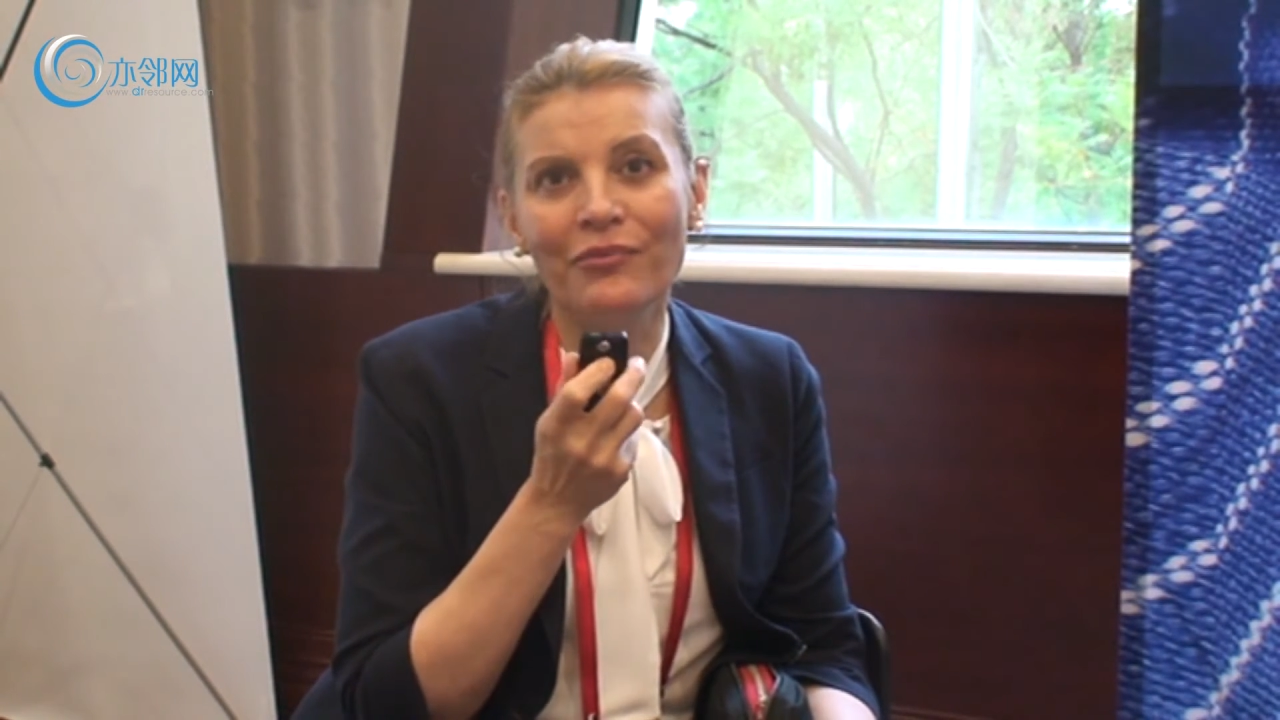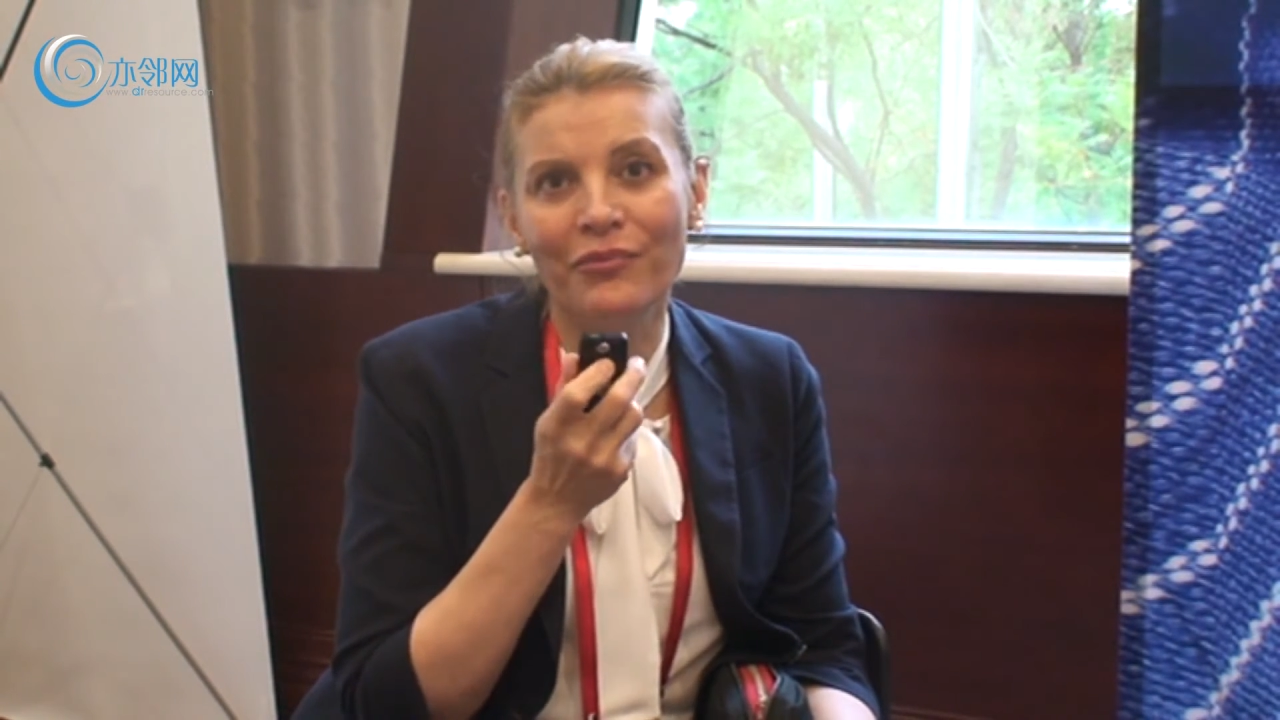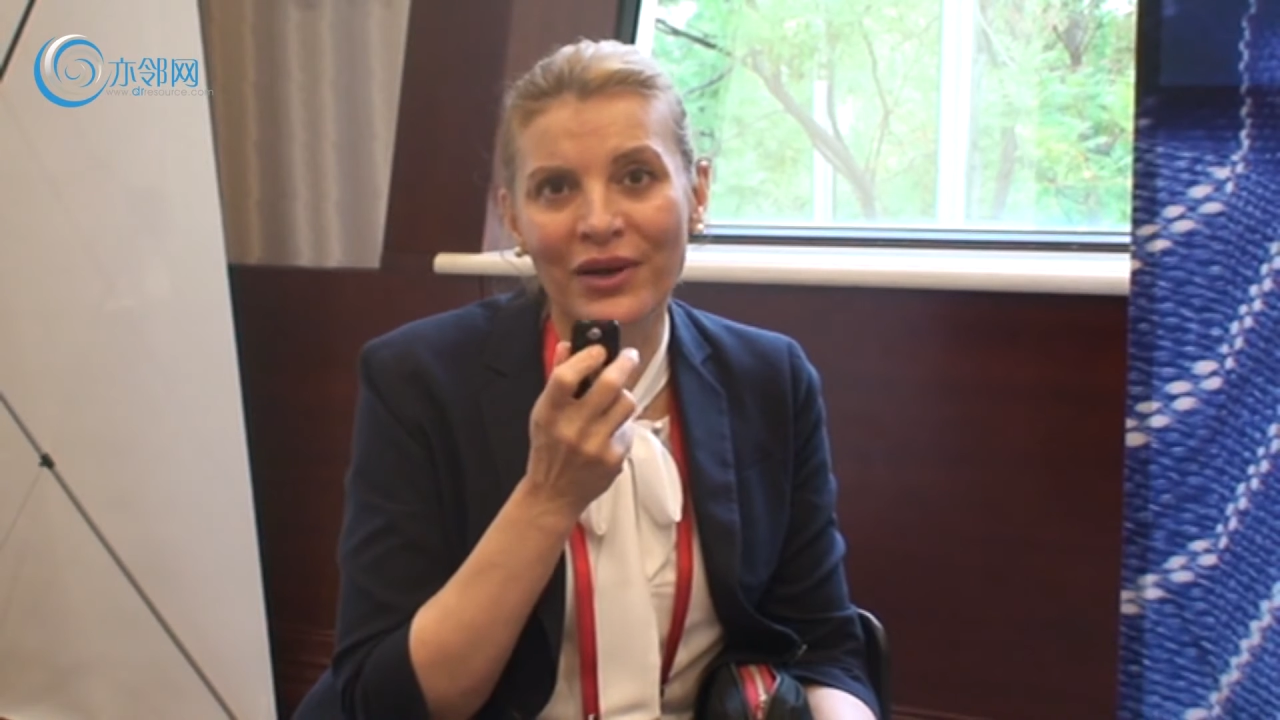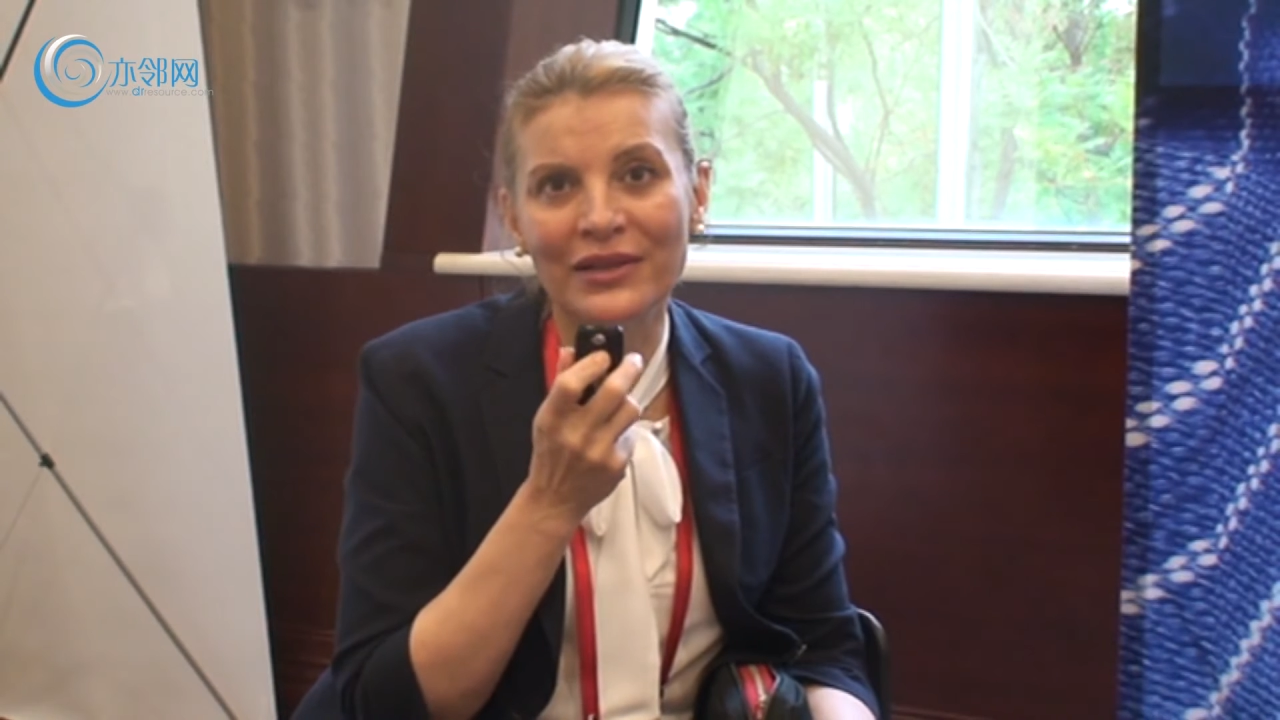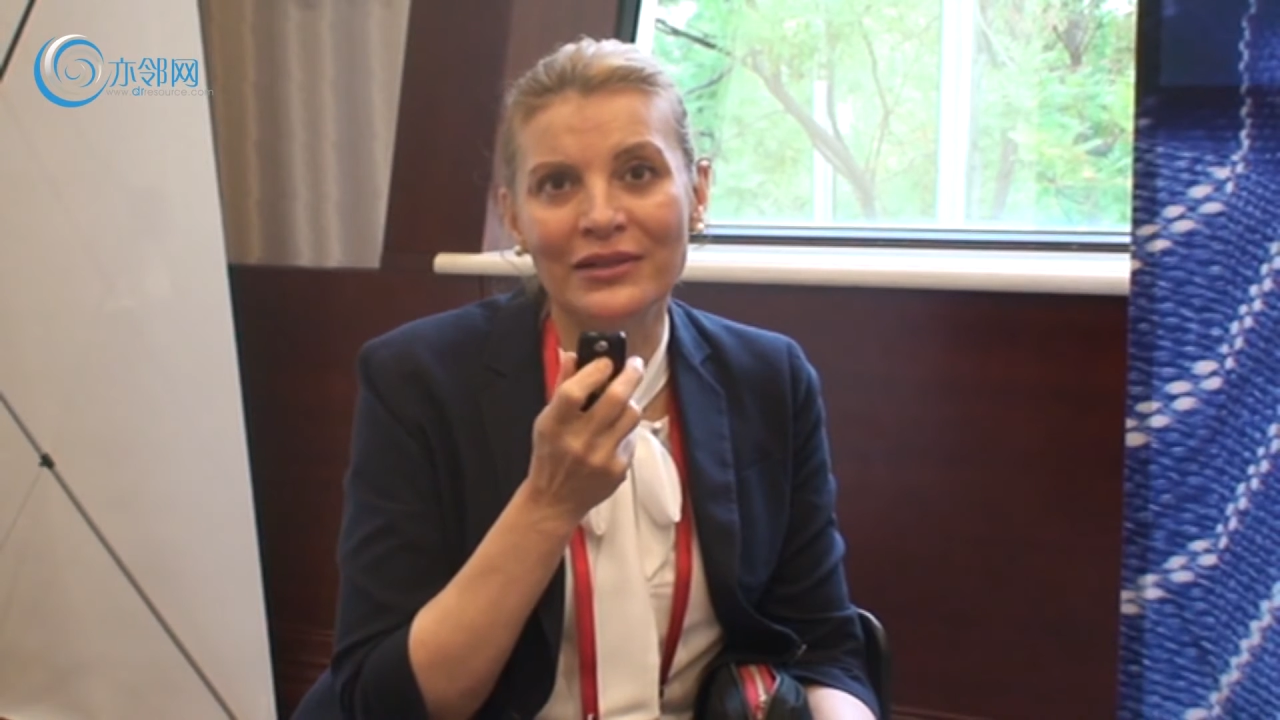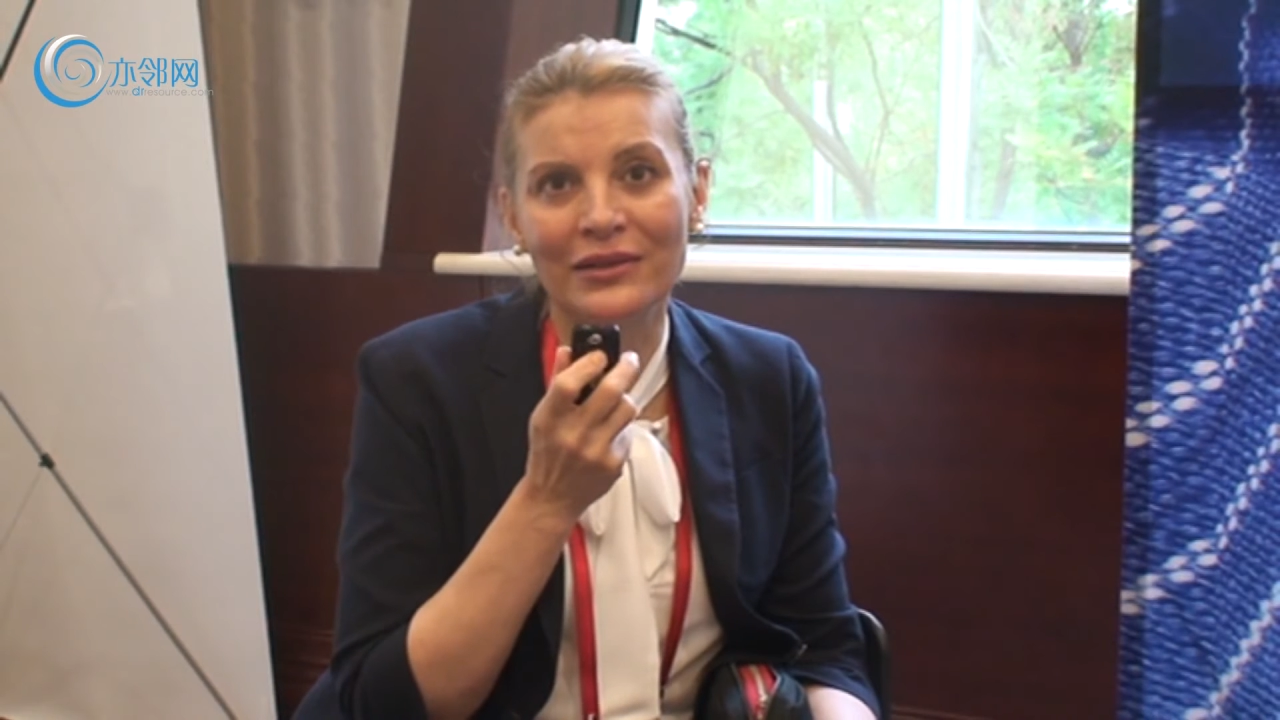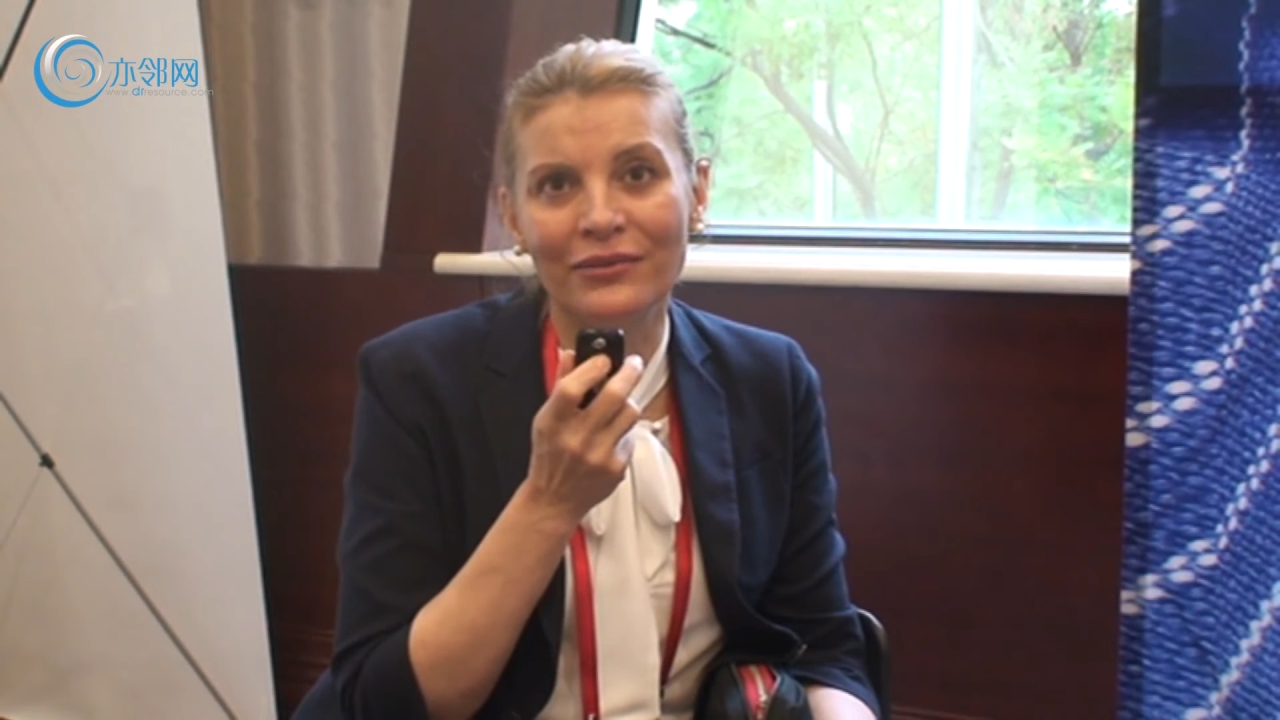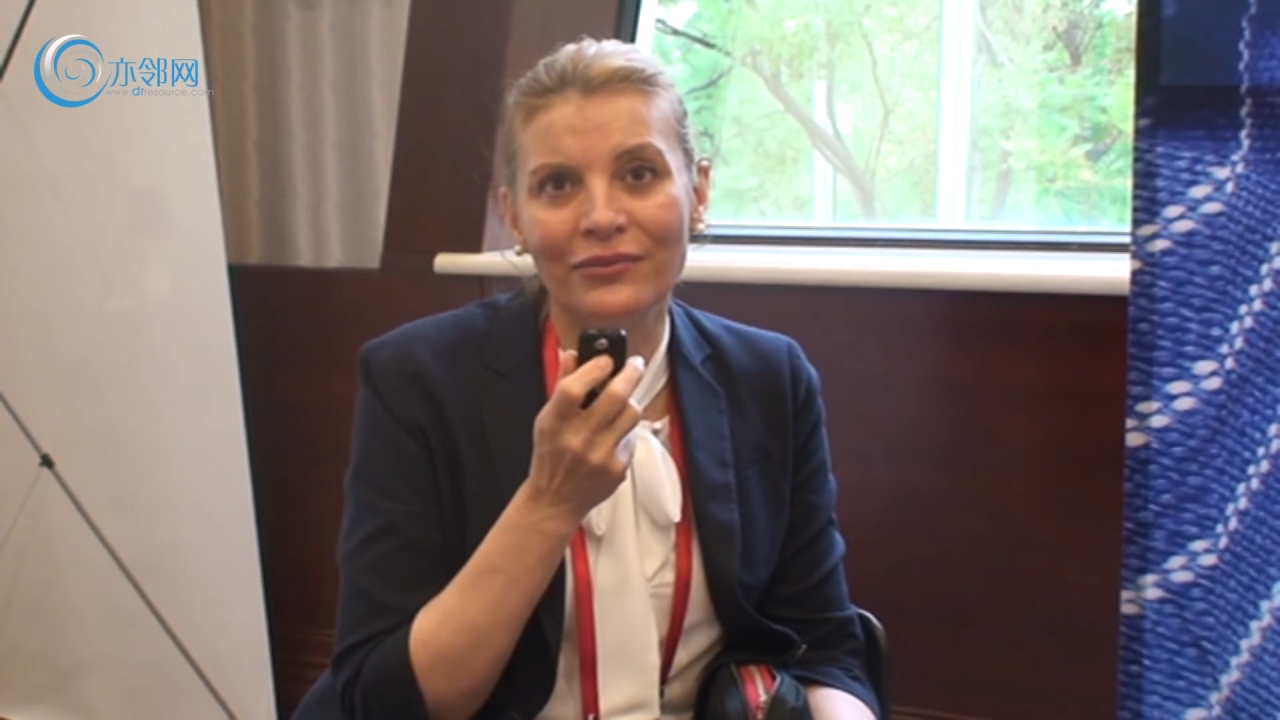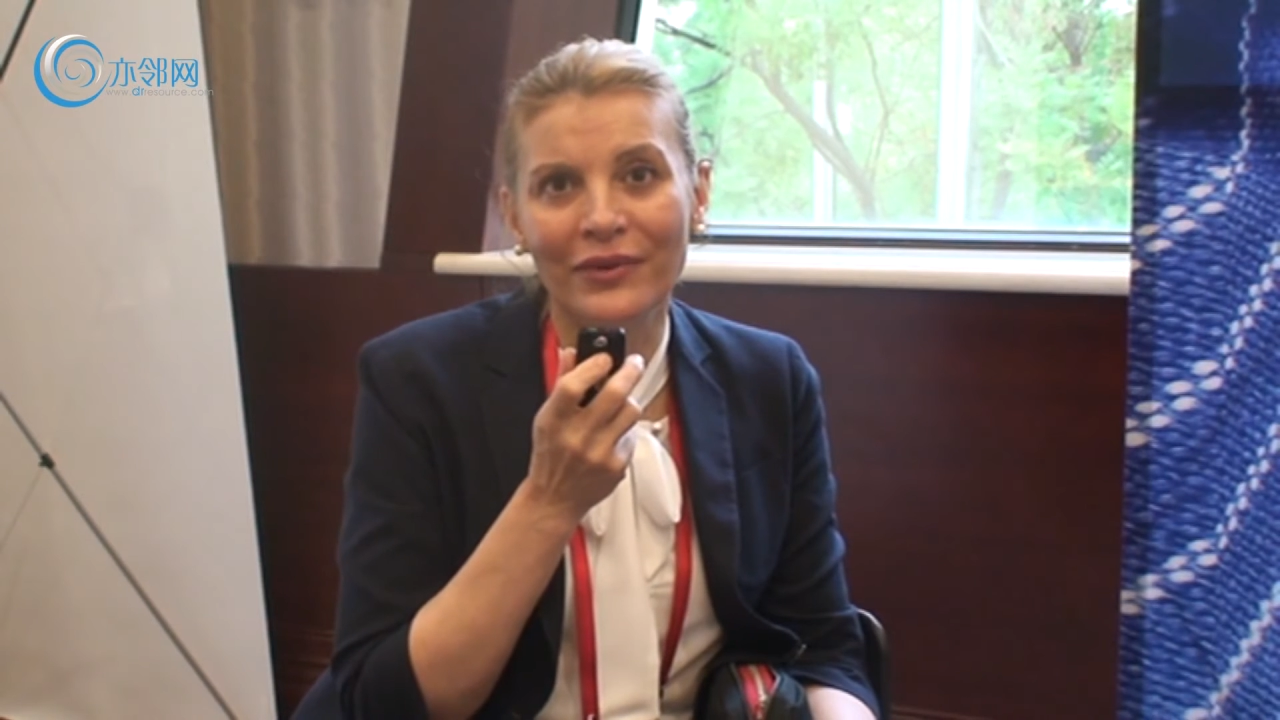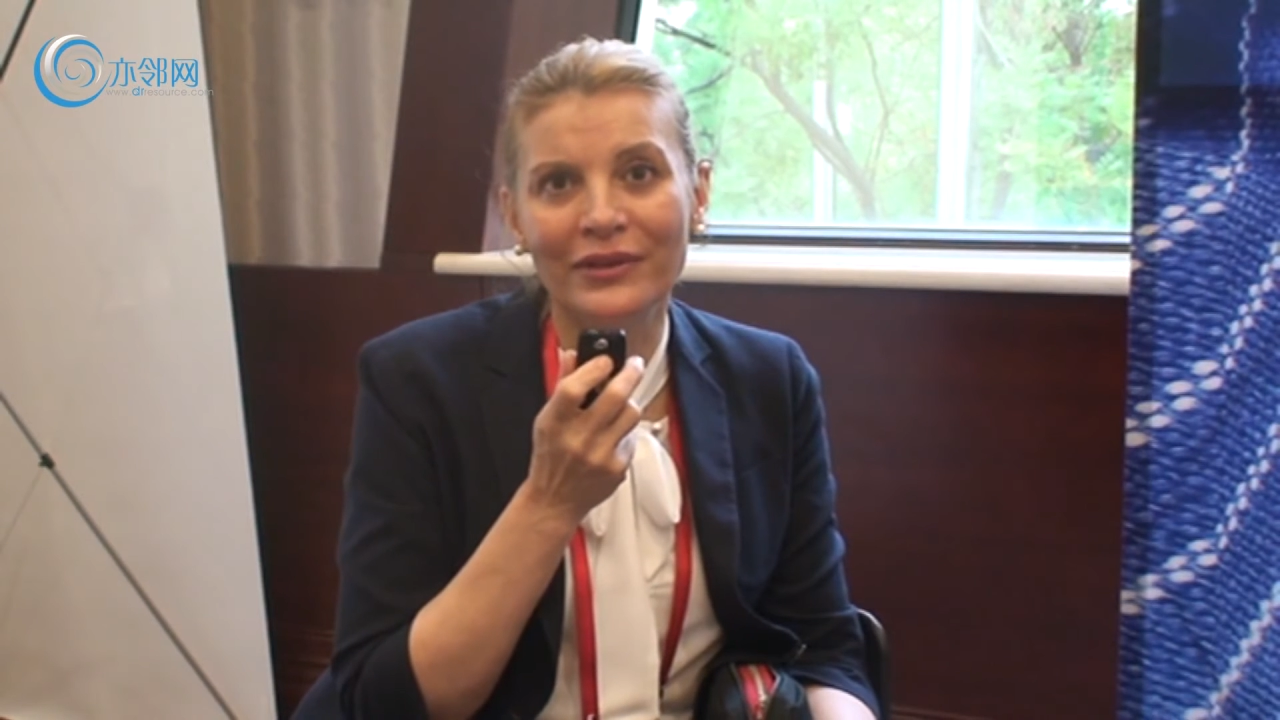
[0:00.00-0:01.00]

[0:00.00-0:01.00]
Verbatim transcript: impressed